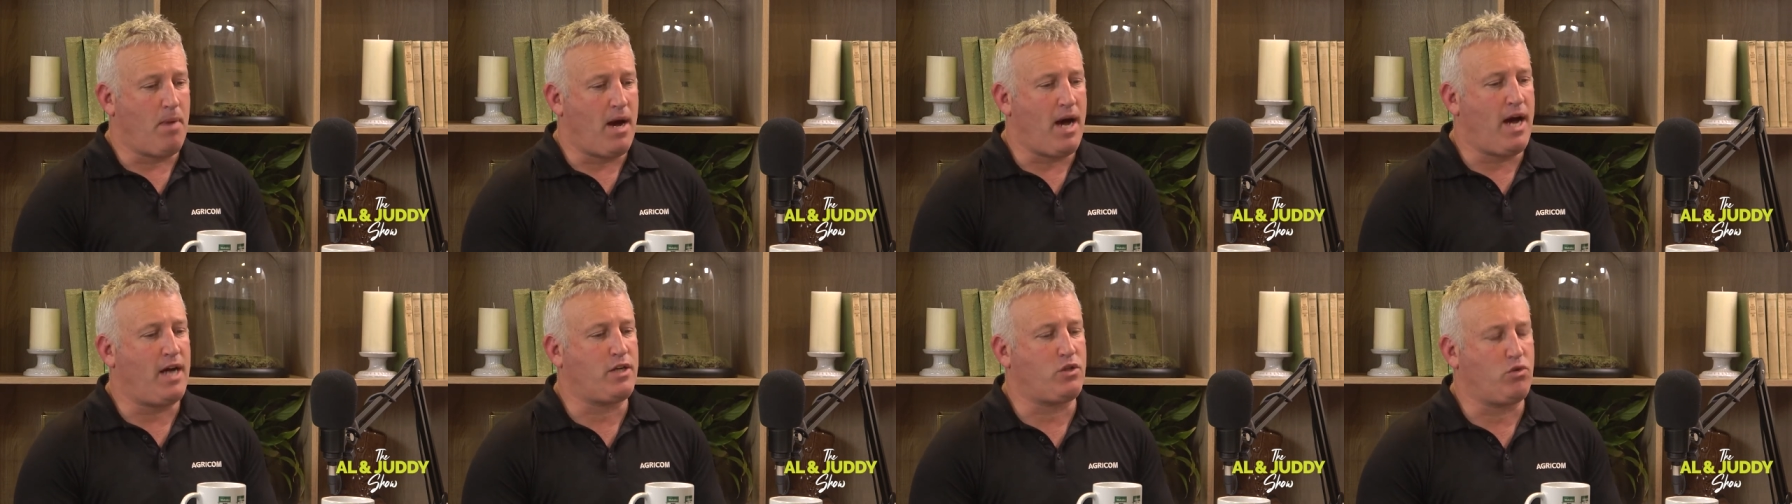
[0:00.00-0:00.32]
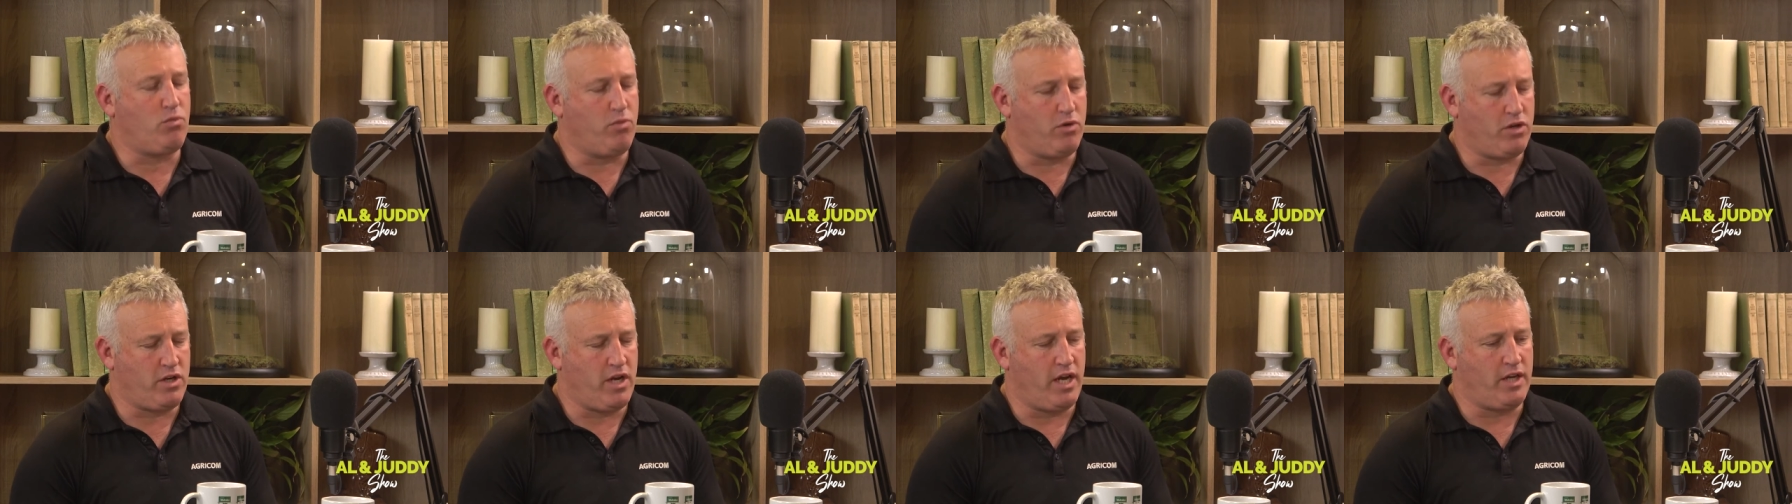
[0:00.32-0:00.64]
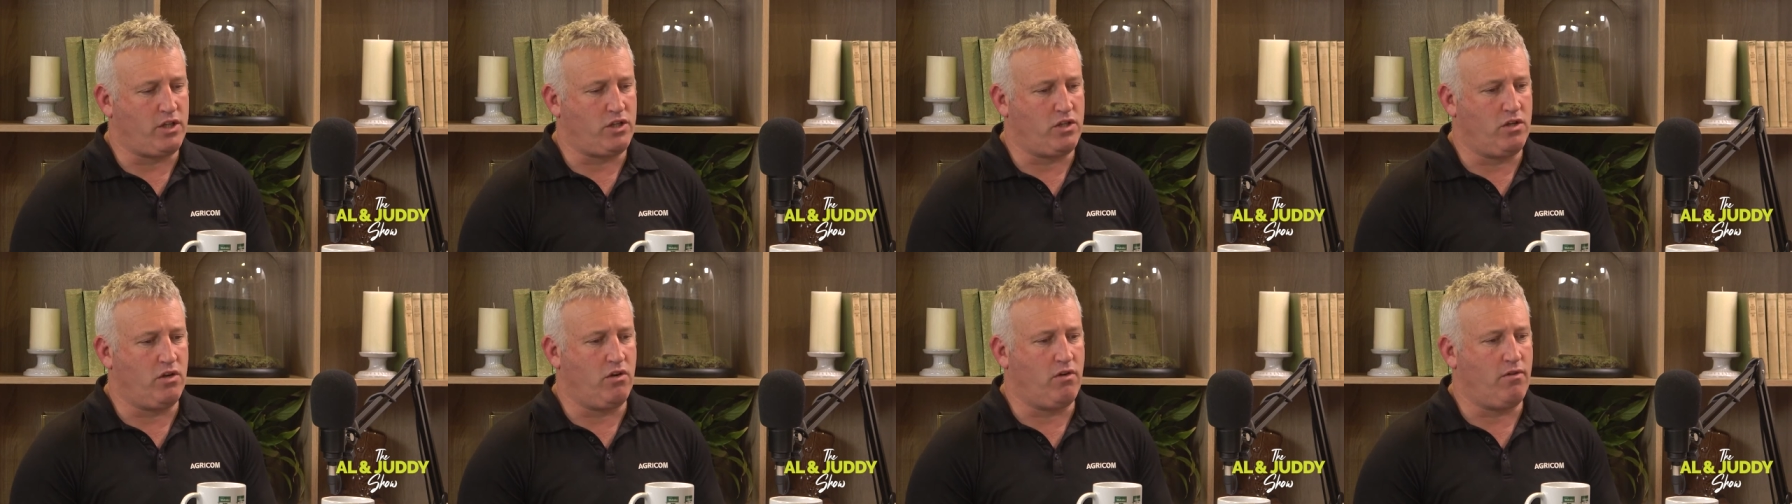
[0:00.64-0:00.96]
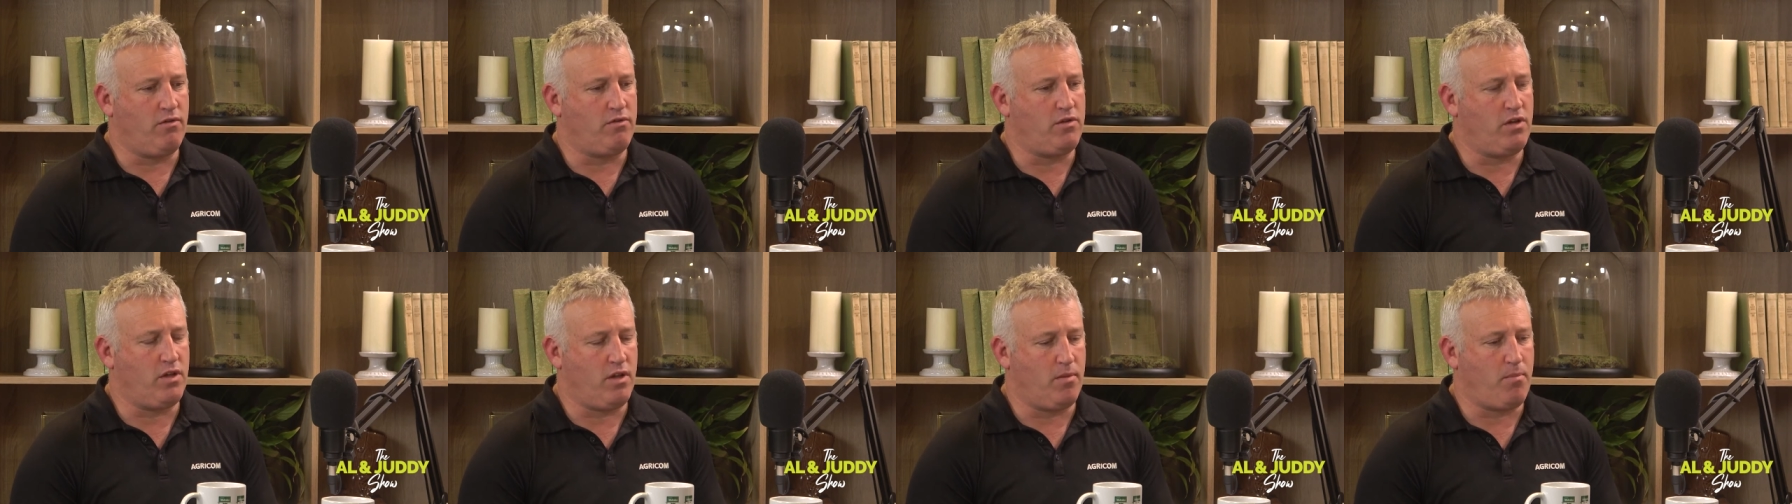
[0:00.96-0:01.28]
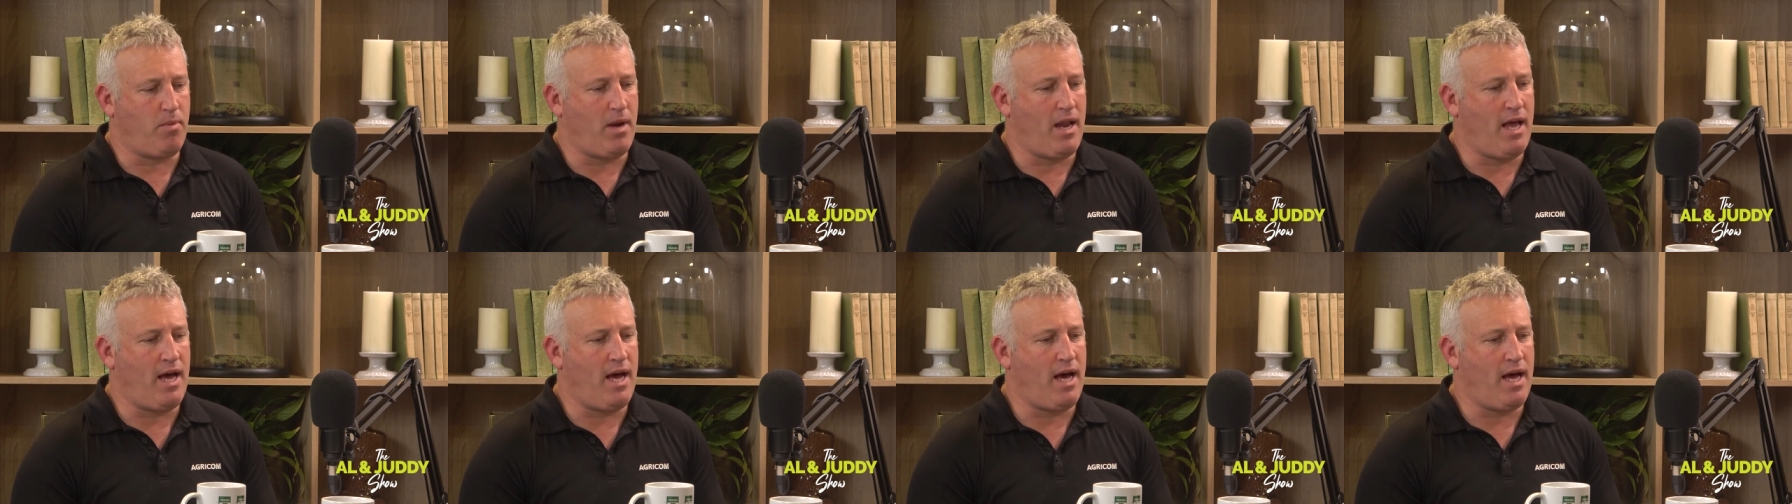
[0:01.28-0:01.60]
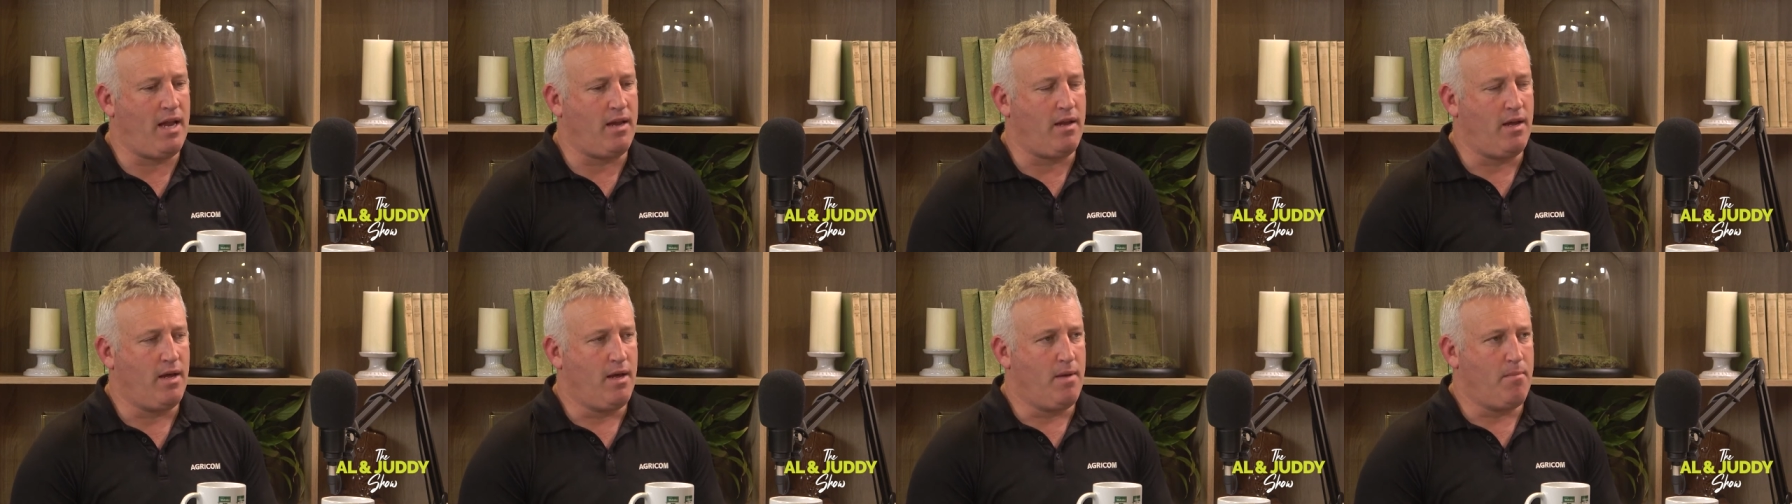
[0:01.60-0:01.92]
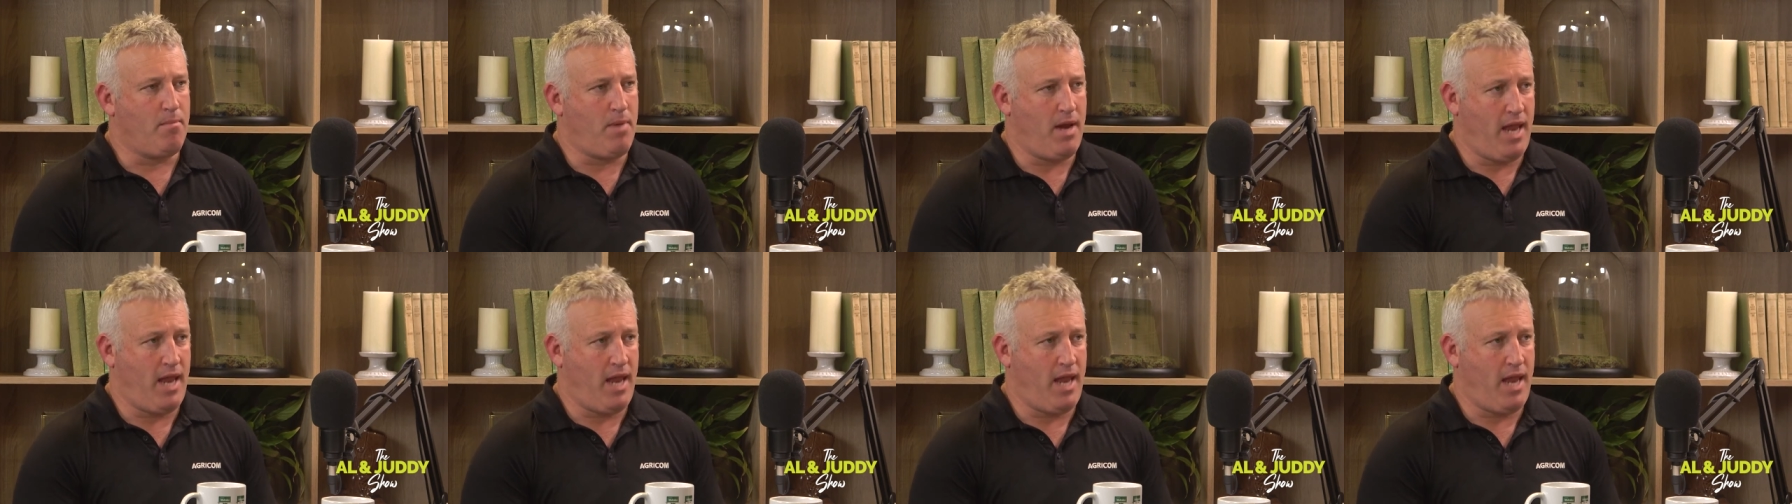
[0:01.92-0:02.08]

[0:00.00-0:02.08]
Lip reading: partial protection to the plant,